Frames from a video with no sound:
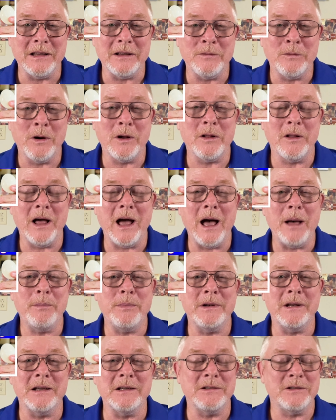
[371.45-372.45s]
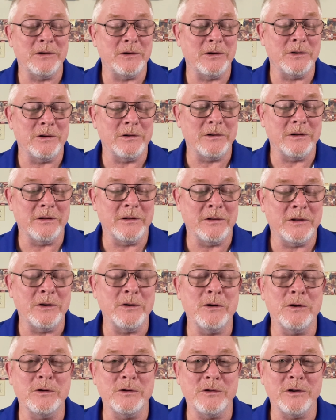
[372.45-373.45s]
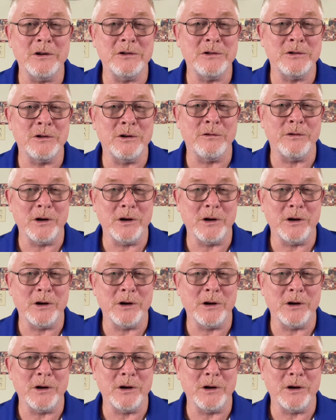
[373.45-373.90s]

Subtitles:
What will happen is their nutritional